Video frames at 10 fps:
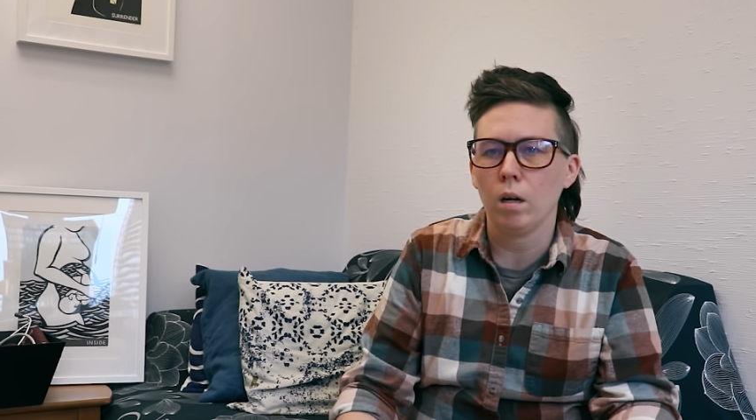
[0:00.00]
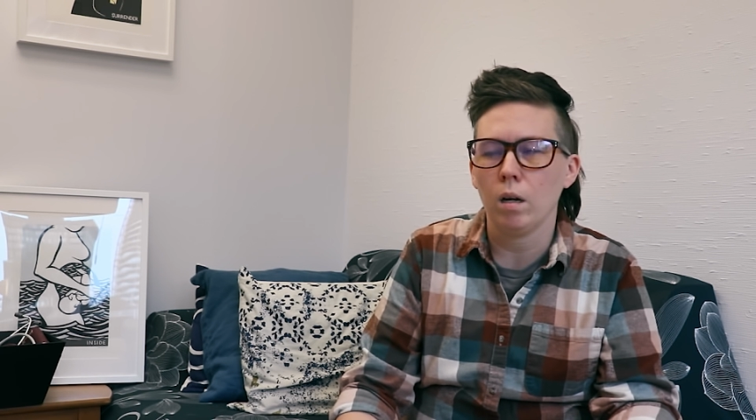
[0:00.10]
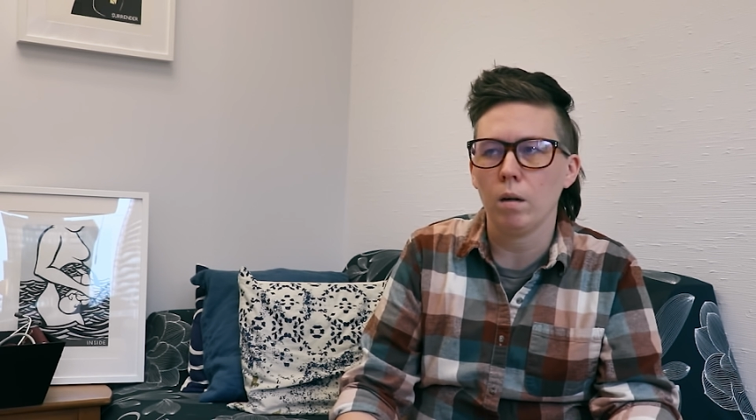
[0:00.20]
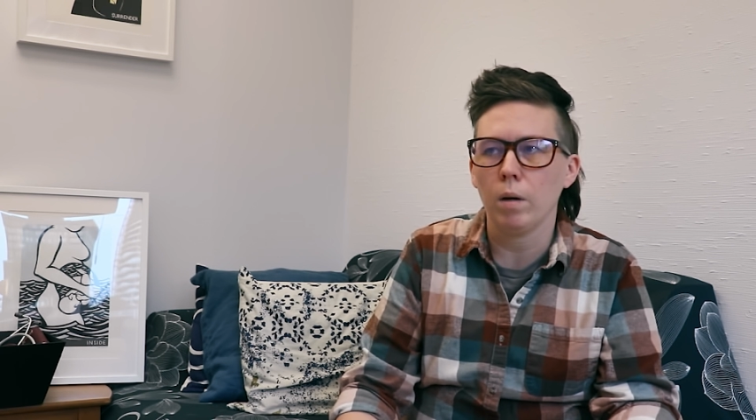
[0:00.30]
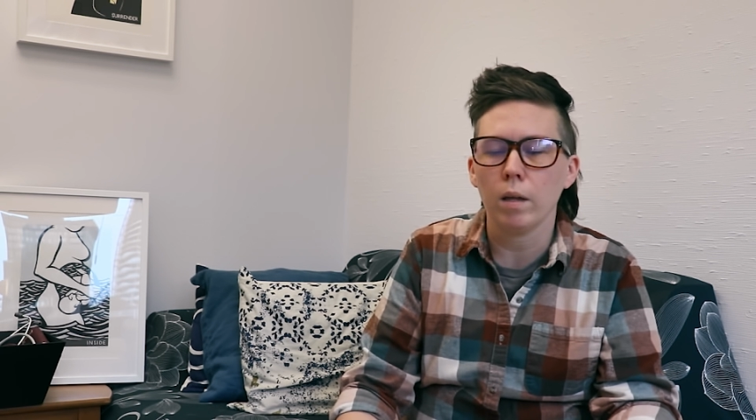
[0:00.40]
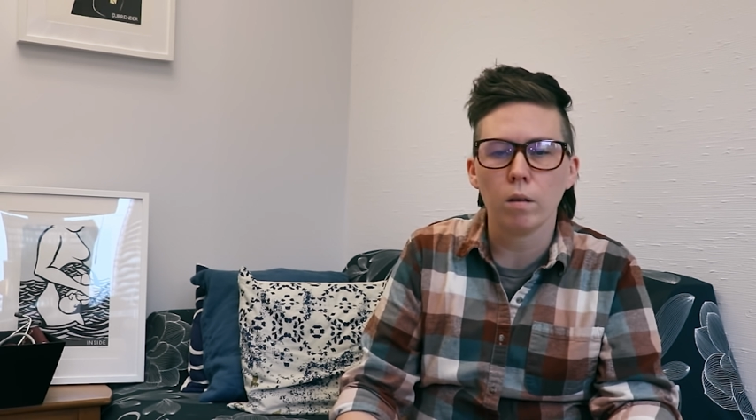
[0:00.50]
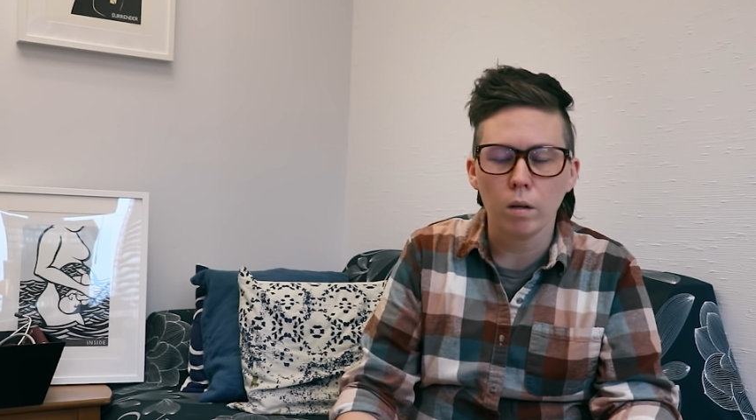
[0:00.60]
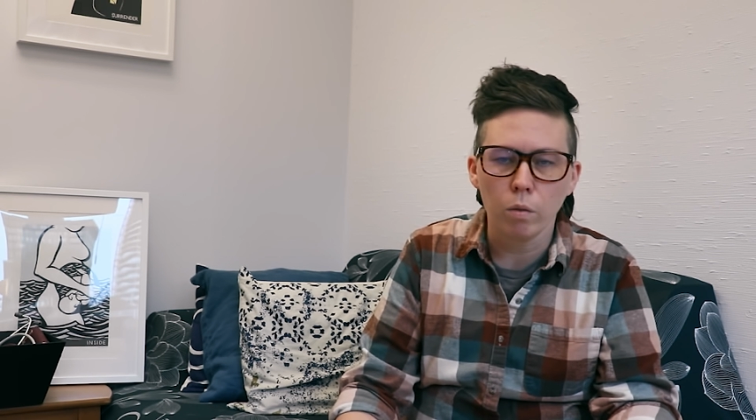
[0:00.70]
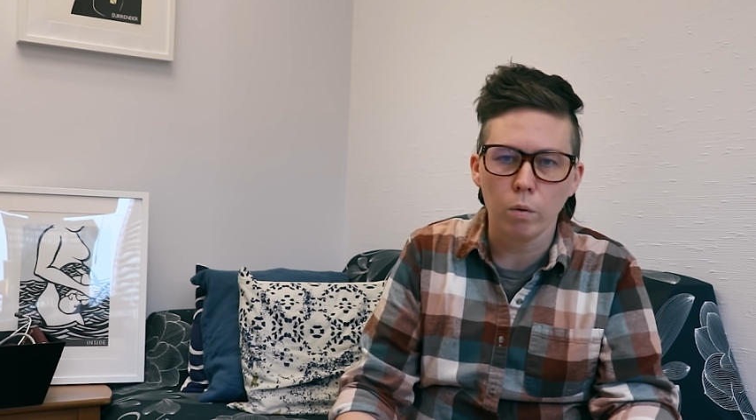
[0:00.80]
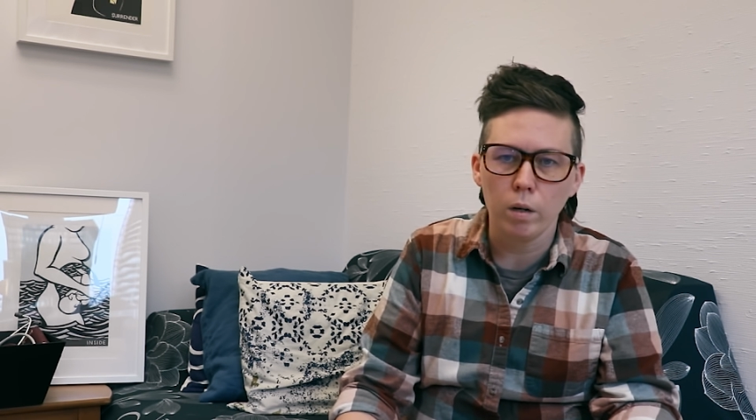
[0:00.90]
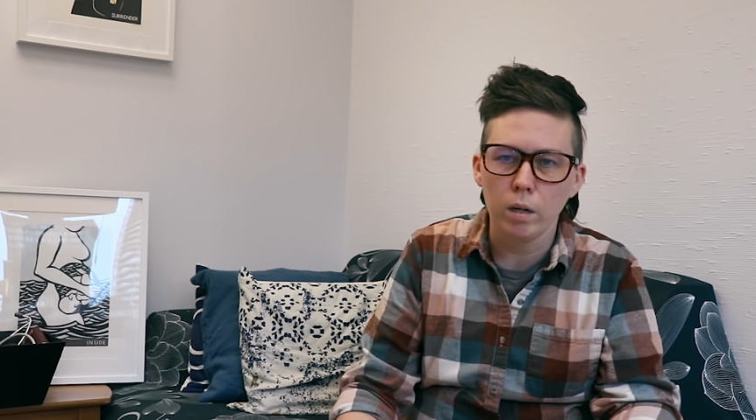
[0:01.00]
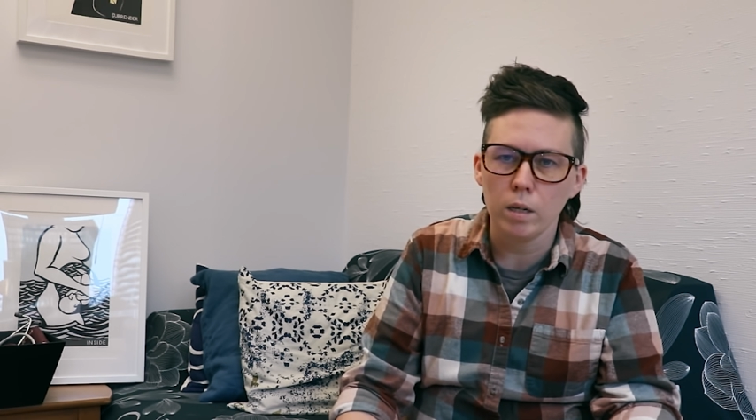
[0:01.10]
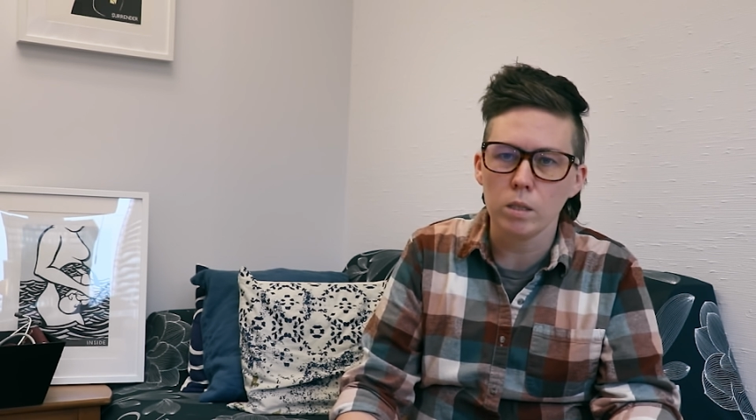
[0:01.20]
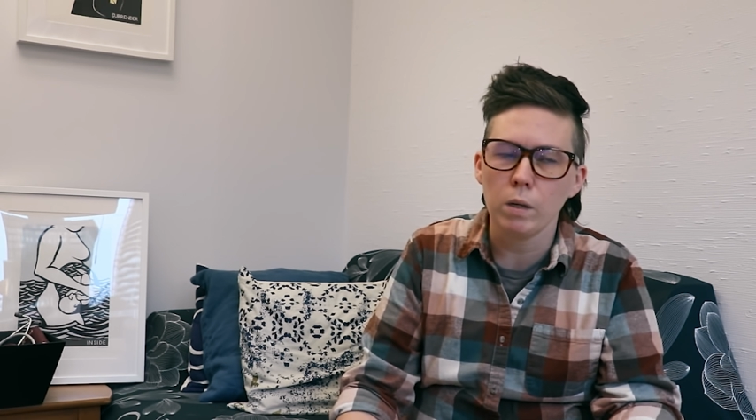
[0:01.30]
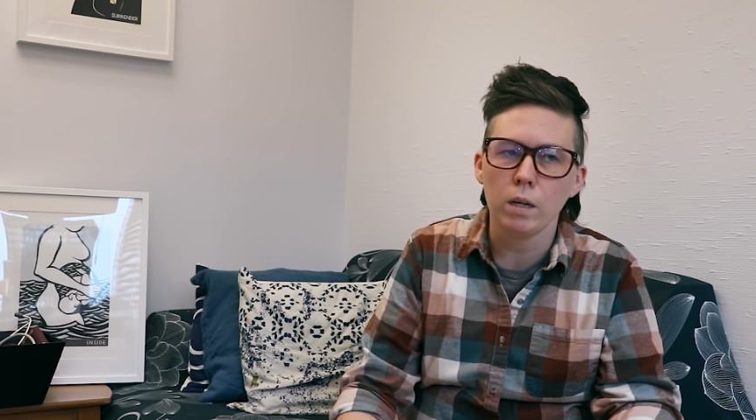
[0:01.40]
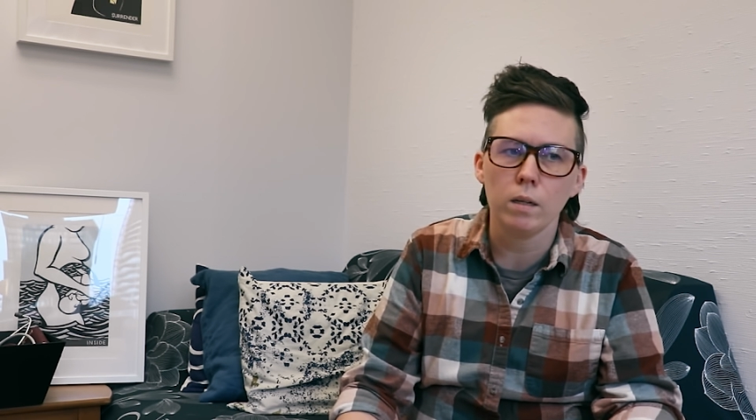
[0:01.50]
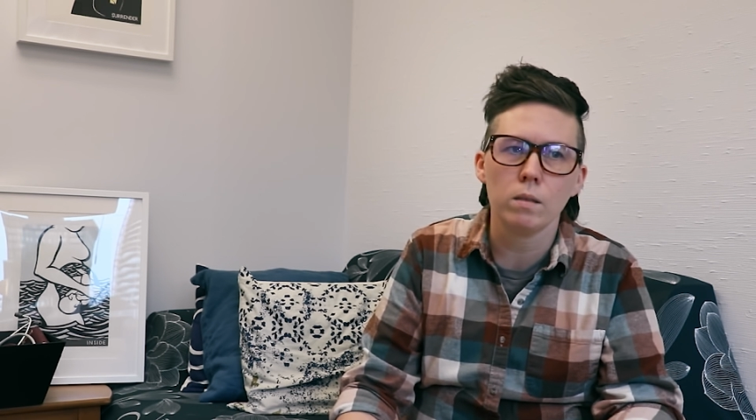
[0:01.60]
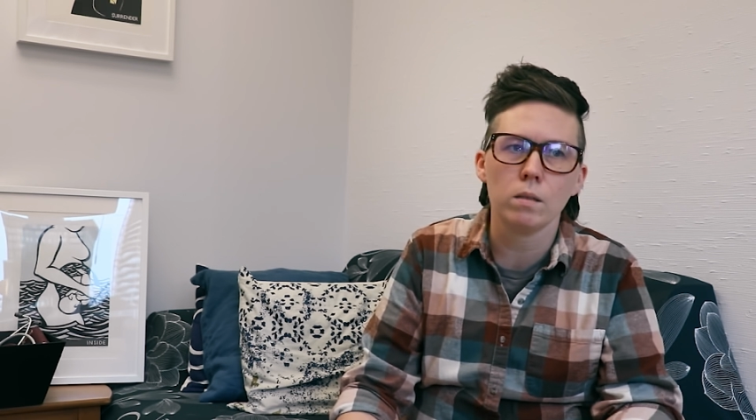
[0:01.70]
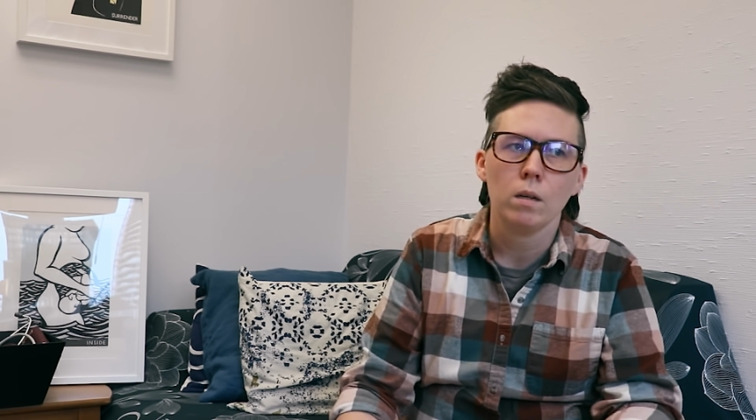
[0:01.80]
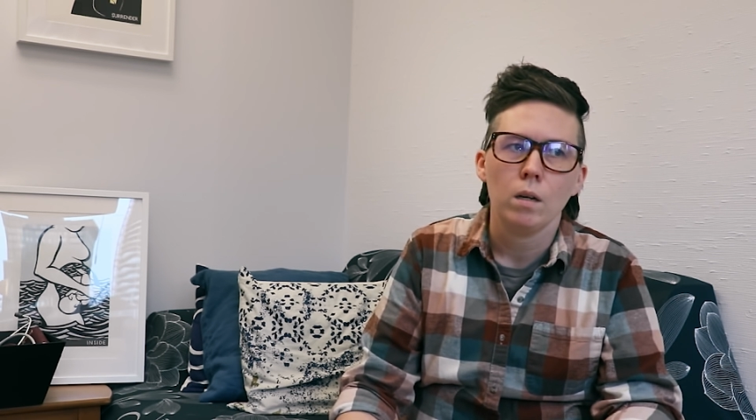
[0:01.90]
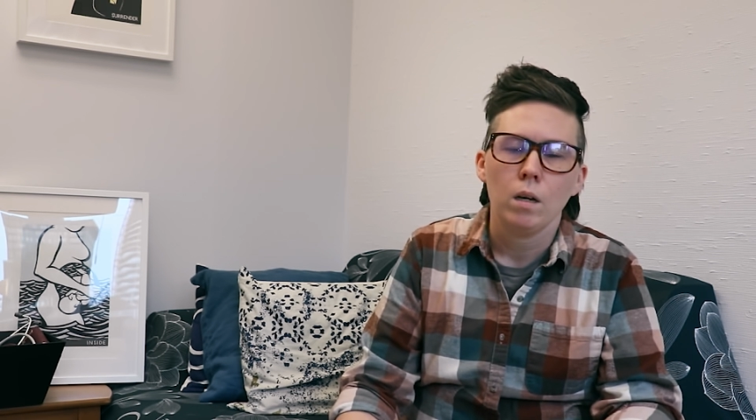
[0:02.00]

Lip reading: other authorities, because